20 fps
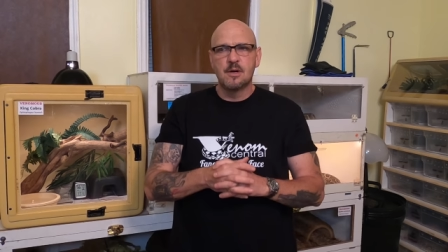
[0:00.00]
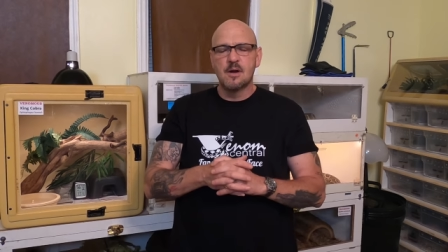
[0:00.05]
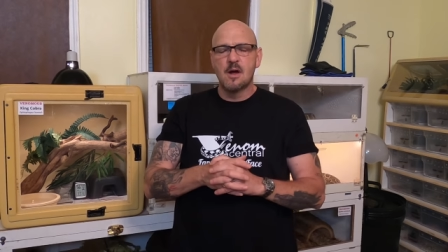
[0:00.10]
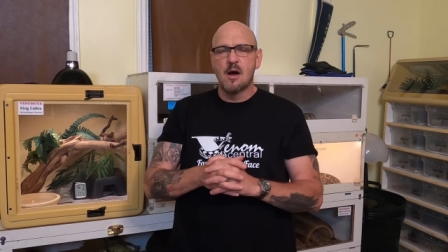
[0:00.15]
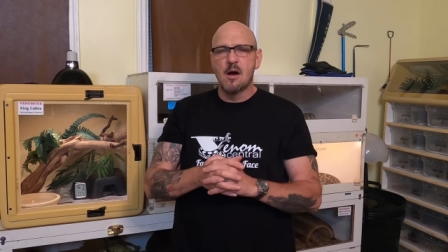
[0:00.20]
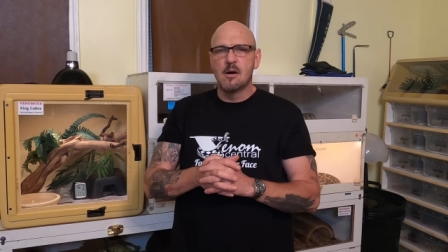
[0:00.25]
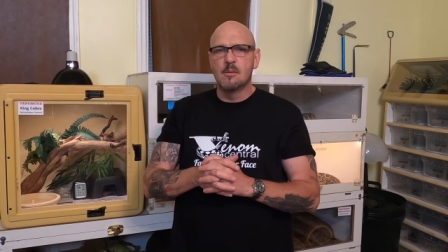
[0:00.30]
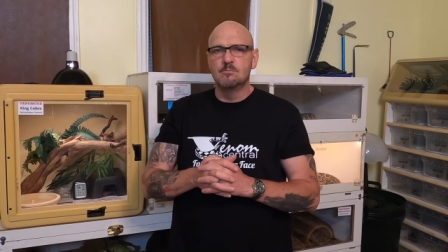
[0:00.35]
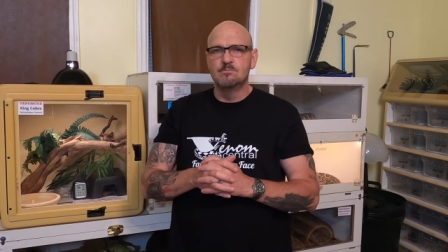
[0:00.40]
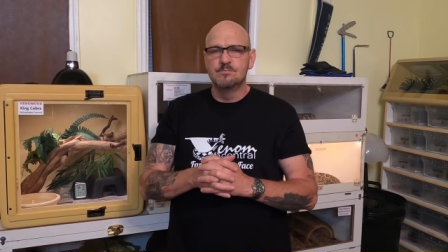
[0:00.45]
But
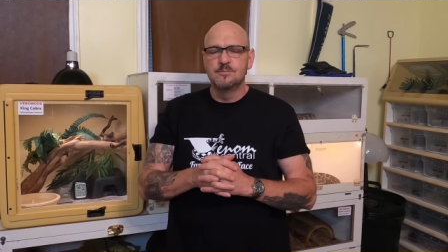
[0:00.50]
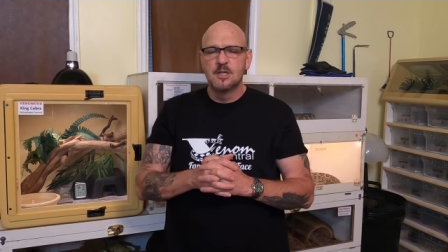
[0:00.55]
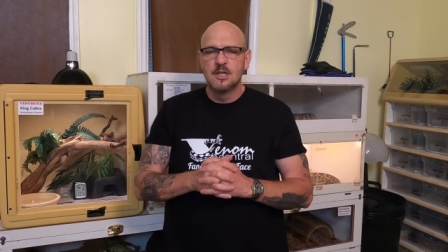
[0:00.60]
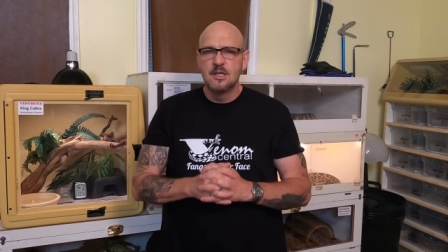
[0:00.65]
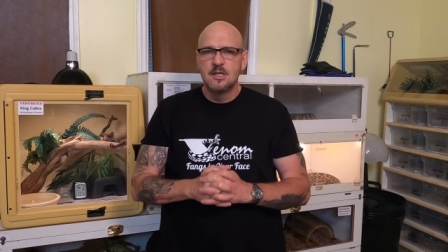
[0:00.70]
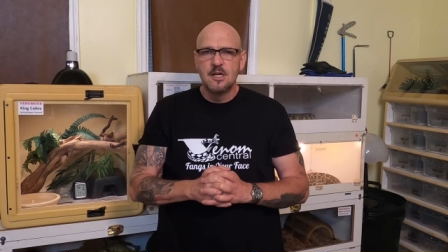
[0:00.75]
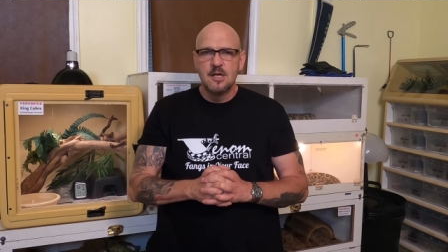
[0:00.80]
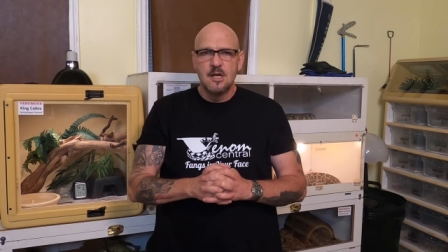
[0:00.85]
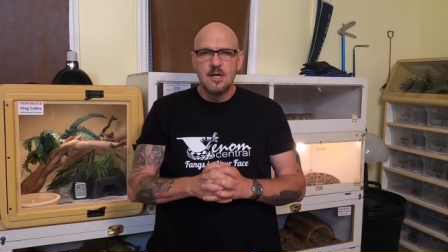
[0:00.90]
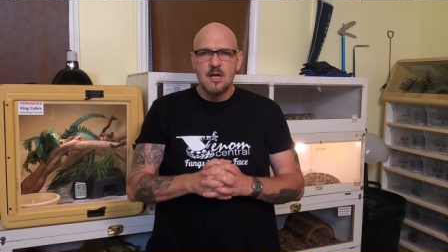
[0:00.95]
um,
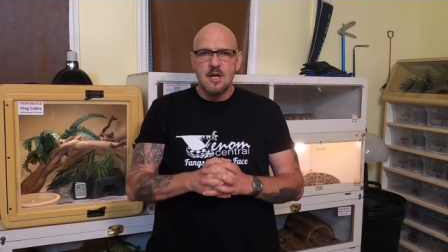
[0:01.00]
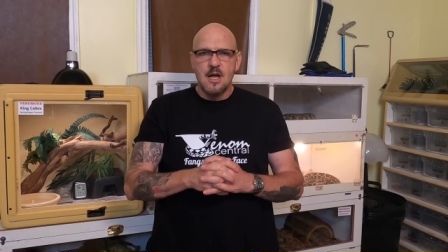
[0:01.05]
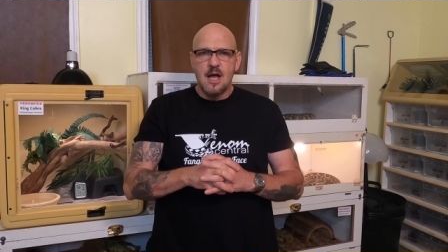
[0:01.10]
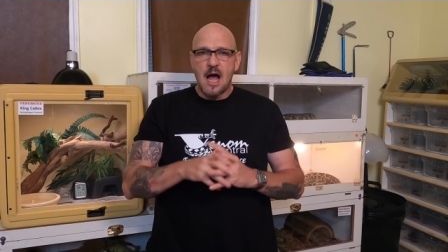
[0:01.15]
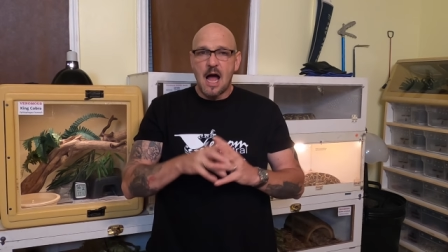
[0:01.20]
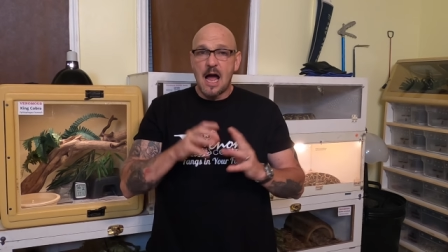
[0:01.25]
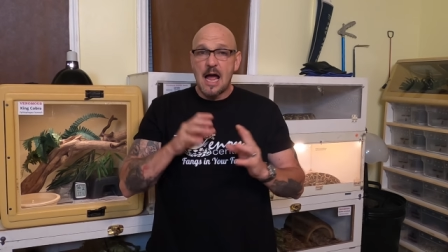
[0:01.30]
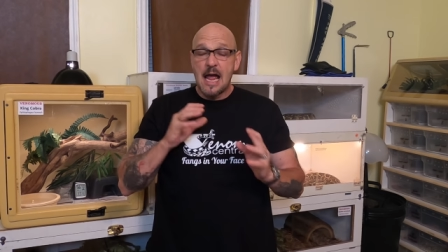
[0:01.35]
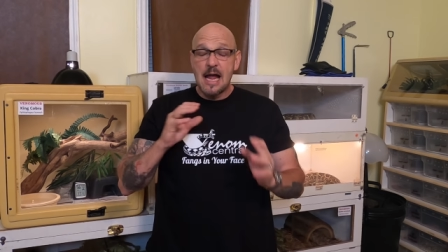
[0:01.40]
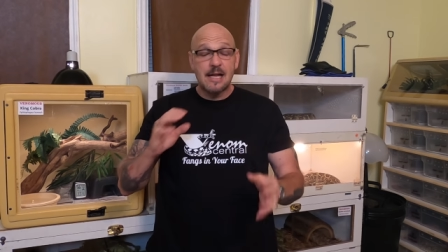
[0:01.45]

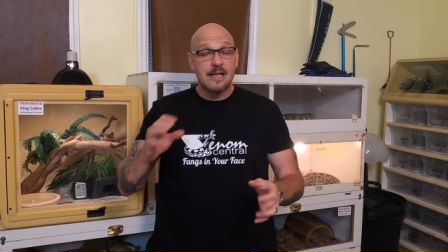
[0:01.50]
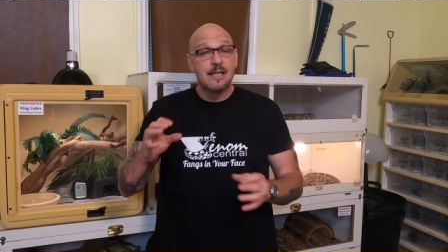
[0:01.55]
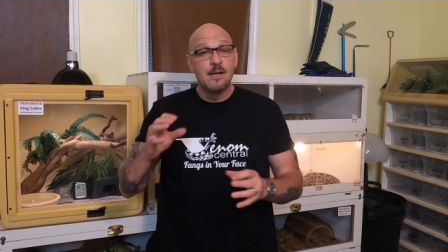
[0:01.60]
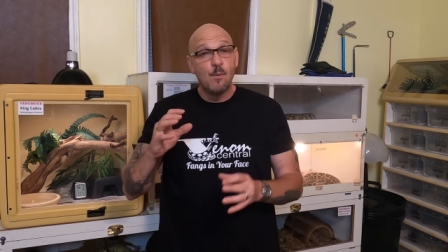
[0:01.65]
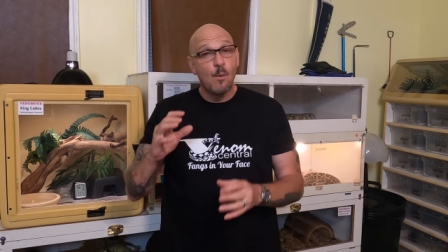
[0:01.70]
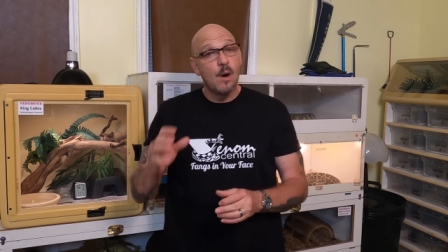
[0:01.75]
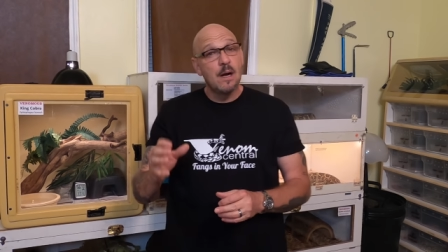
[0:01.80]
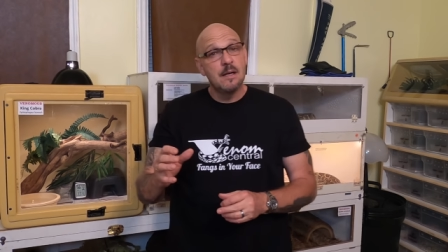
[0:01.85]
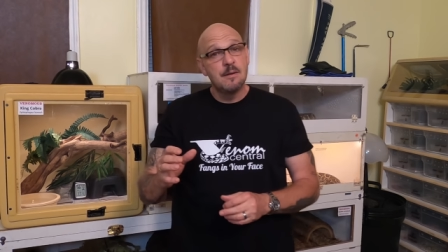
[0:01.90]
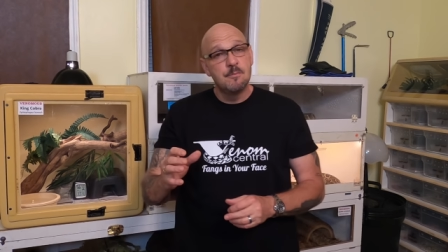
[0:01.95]
I
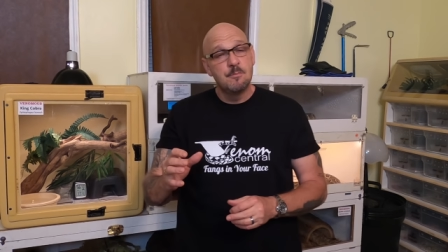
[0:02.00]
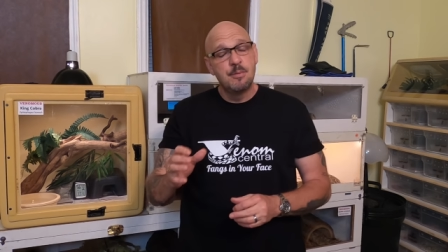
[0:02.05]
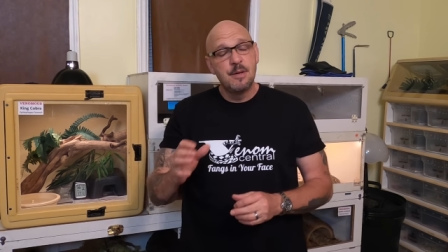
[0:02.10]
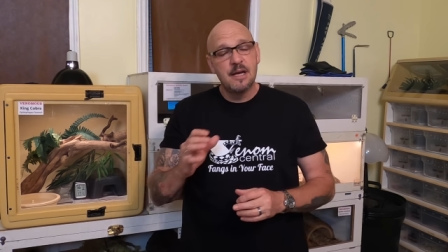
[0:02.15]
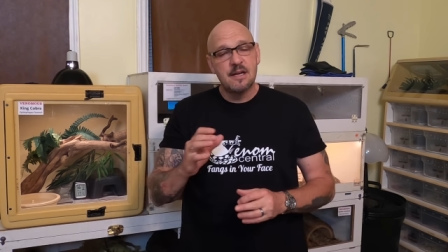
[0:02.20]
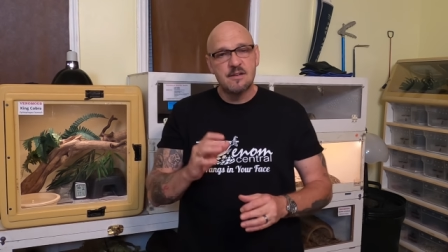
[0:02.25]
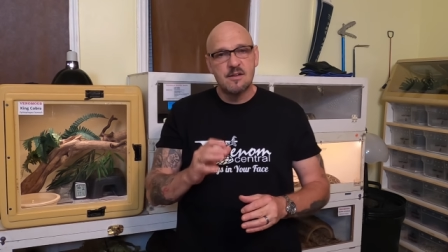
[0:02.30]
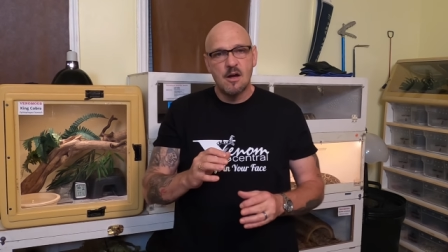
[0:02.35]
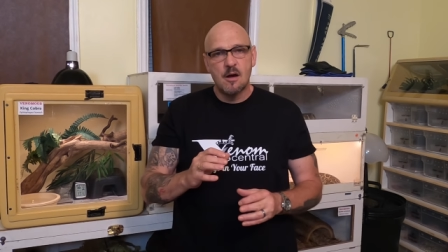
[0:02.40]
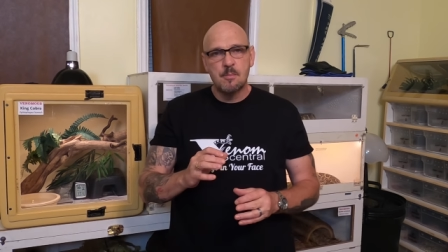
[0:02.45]
actually went and
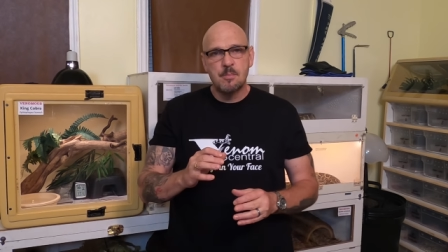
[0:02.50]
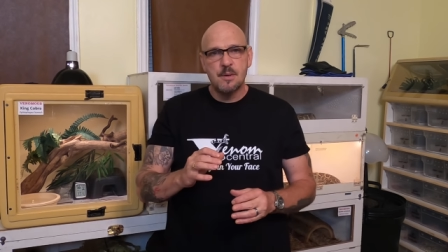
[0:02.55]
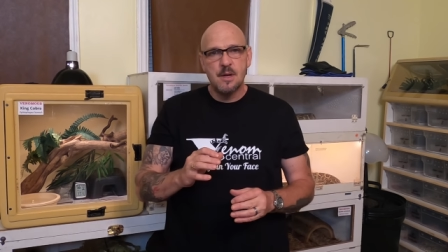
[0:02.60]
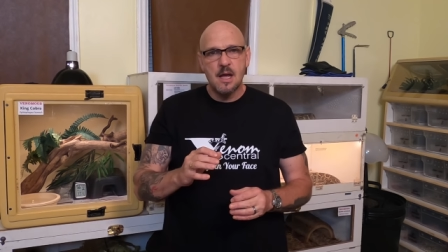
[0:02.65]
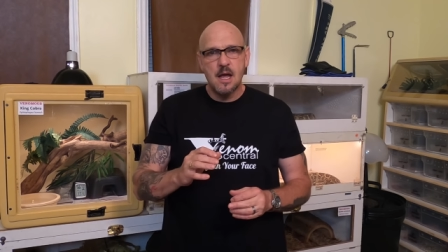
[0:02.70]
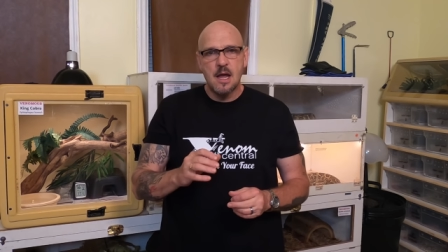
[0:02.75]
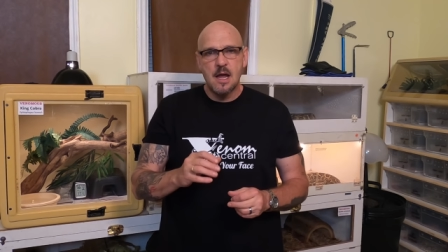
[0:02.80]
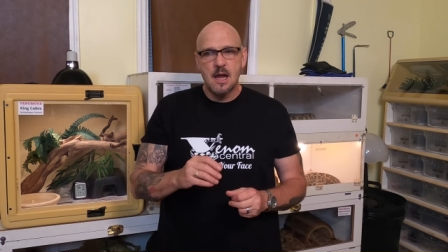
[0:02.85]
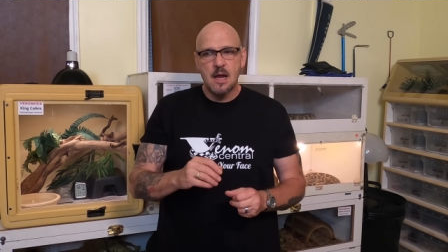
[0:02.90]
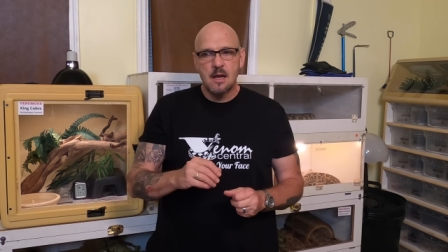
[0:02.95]
picked
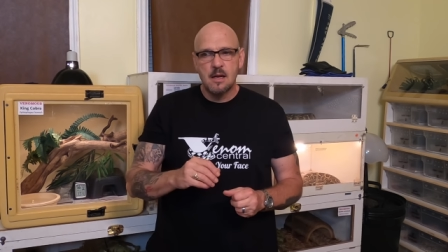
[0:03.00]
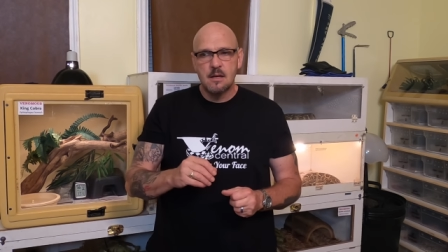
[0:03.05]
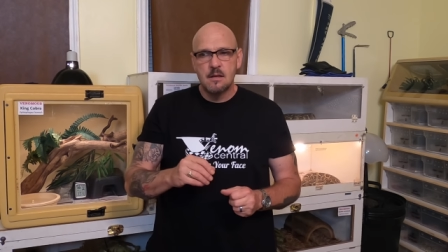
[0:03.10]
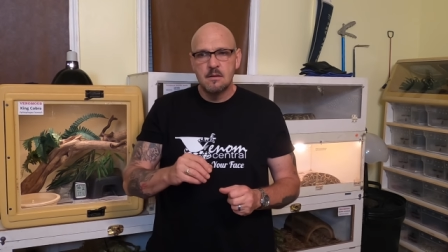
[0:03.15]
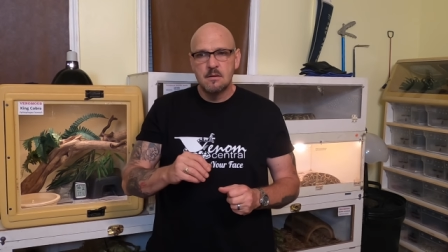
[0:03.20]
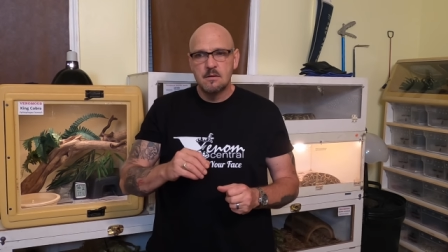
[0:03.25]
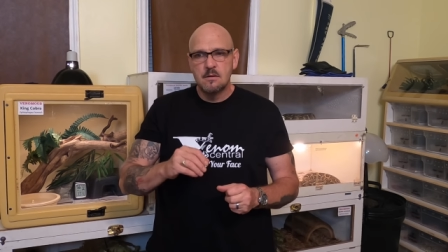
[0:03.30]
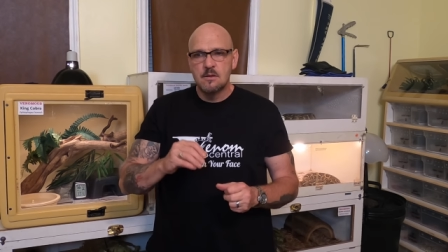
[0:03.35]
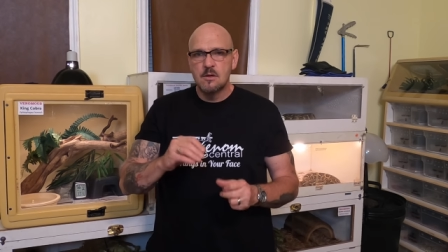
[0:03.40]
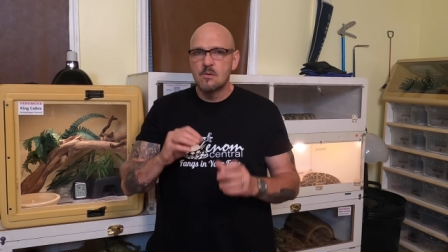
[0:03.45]
up
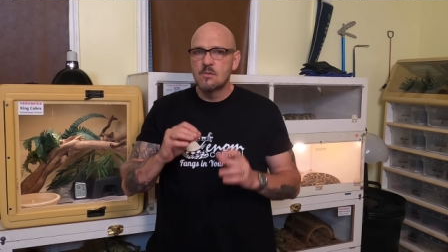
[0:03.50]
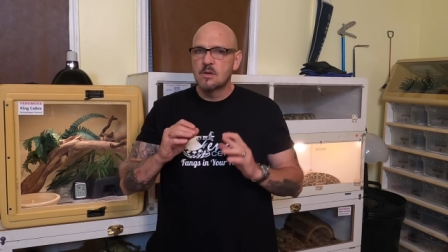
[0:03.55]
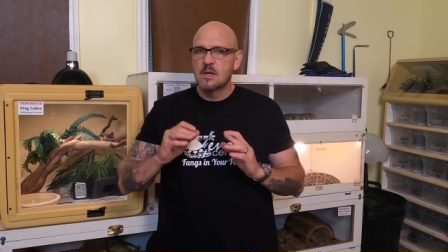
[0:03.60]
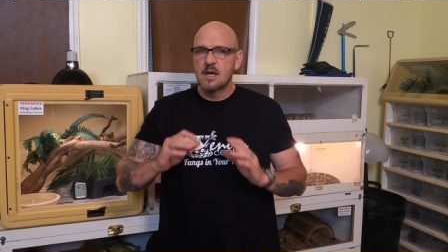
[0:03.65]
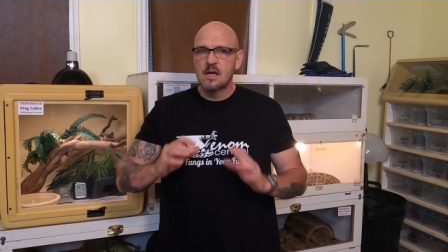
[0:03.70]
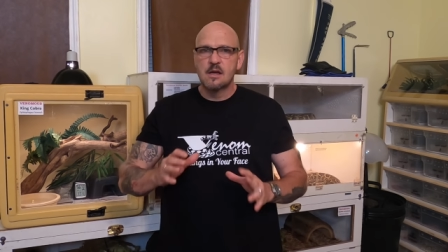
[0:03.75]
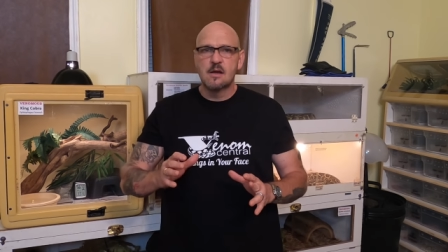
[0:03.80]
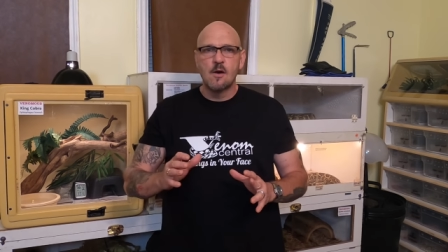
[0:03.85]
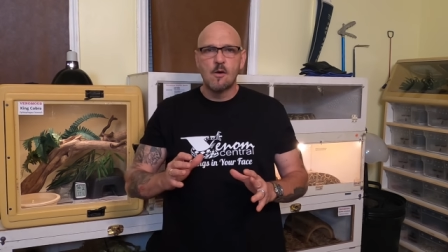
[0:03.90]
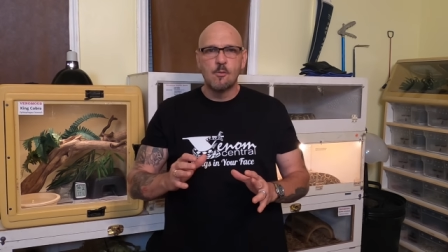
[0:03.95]
a new
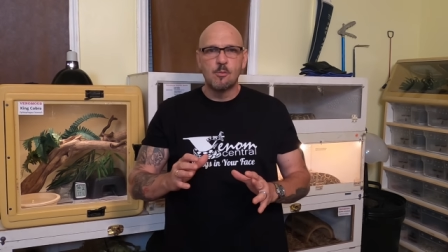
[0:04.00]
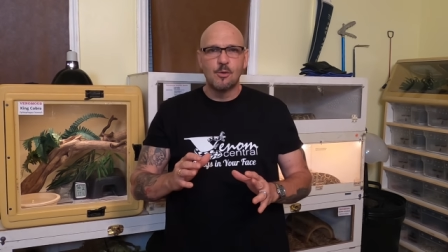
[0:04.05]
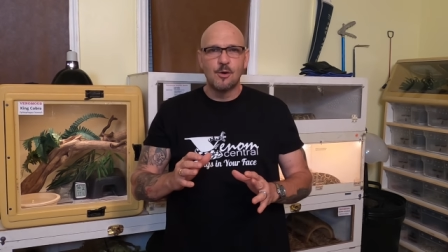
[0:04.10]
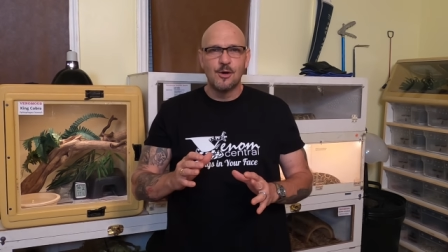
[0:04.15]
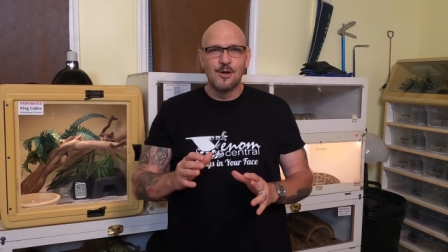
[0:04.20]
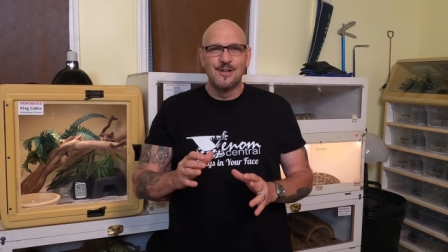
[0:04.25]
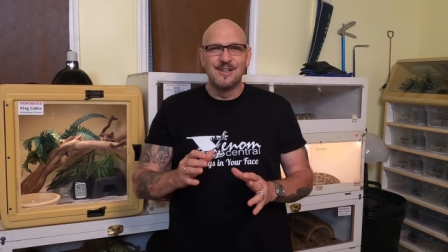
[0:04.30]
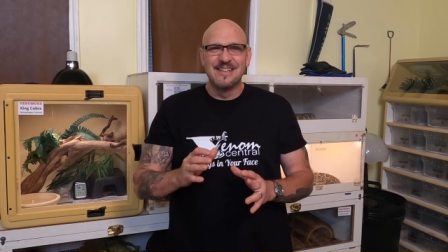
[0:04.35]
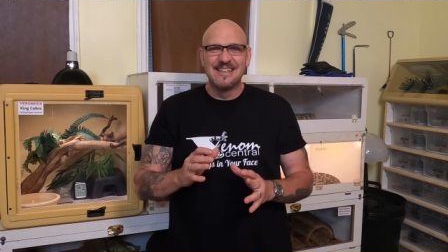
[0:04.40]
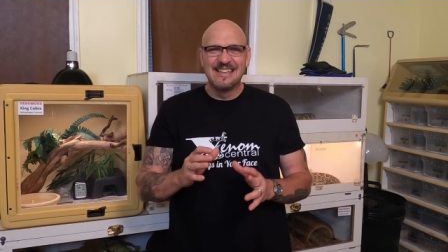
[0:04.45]
King
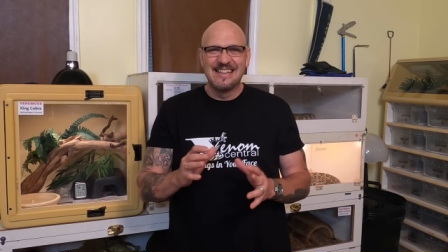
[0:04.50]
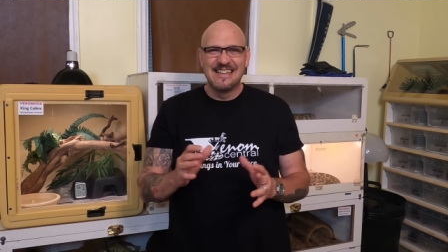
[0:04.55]
Cobra.